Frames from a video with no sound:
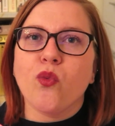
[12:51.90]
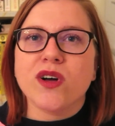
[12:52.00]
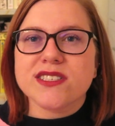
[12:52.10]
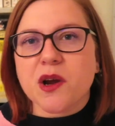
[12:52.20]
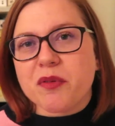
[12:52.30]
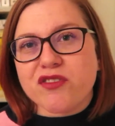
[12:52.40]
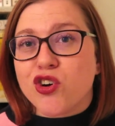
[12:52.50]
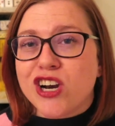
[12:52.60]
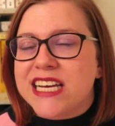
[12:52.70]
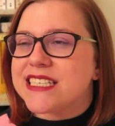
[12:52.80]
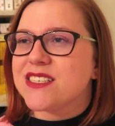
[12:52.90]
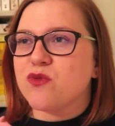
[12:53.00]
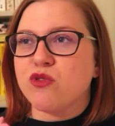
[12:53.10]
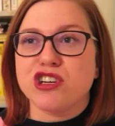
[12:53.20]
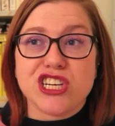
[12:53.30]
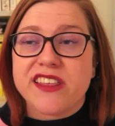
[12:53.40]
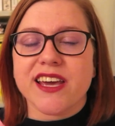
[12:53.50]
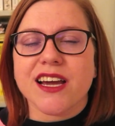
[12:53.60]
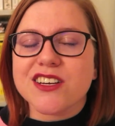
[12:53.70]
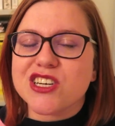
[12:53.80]
What's top of your list? What do you
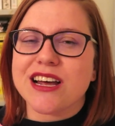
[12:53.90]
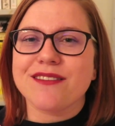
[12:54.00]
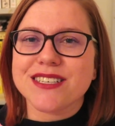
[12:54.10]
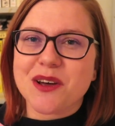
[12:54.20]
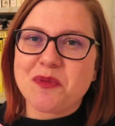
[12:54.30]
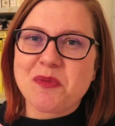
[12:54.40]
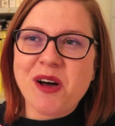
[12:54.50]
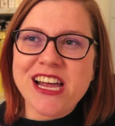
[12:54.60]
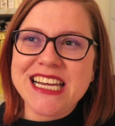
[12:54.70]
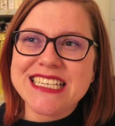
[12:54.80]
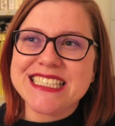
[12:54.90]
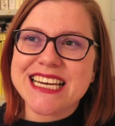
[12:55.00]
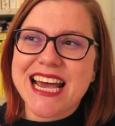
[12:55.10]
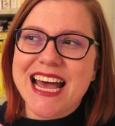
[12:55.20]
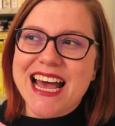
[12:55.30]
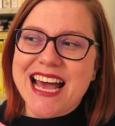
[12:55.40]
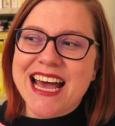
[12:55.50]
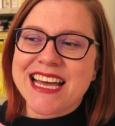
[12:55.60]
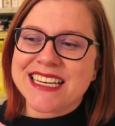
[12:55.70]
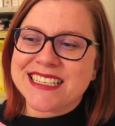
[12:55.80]
think I should have at top of my list?
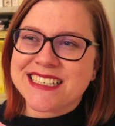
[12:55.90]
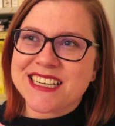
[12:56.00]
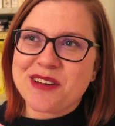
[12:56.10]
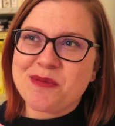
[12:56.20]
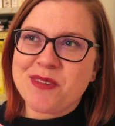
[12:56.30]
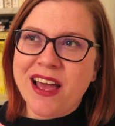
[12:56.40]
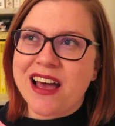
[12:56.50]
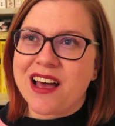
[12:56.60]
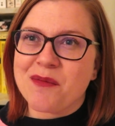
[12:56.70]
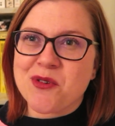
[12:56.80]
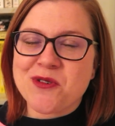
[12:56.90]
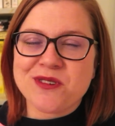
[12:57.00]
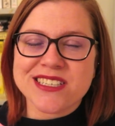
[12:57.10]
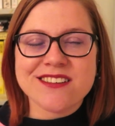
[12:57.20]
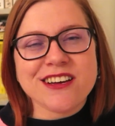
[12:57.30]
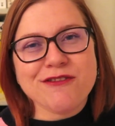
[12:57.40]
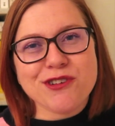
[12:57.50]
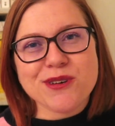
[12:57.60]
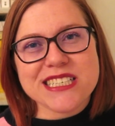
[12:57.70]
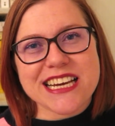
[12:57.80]
And yeah, I'm always looking
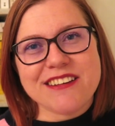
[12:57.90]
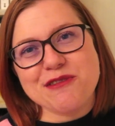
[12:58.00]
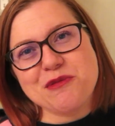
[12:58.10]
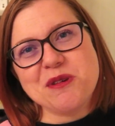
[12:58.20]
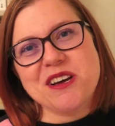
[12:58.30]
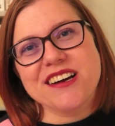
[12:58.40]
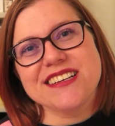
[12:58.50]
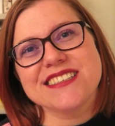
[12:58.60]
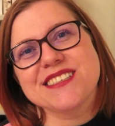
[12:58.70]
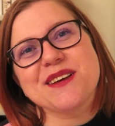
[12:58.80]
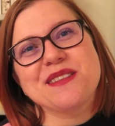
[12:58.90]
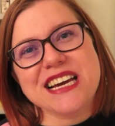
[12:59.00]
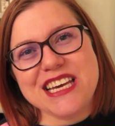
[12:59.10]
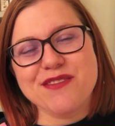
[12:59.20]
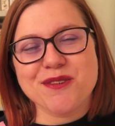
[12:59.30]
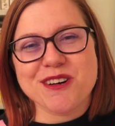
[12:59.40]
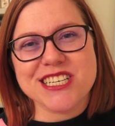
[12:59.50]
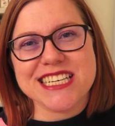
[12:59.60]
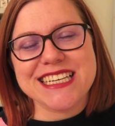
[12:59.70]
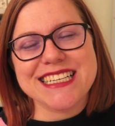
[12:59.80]
forward to hearing from you guys. So thank you for
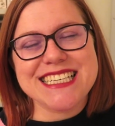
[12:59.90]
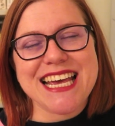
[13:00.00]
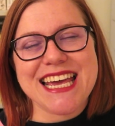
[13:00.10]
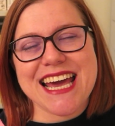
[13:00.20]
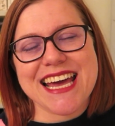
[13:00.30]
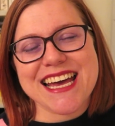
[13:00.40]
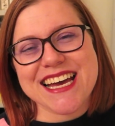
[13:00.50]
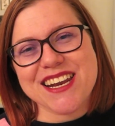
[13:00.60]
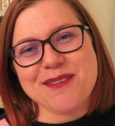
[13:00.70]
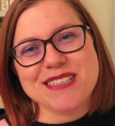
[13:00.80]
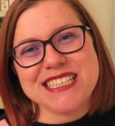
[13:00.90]
watching, take care, and I hope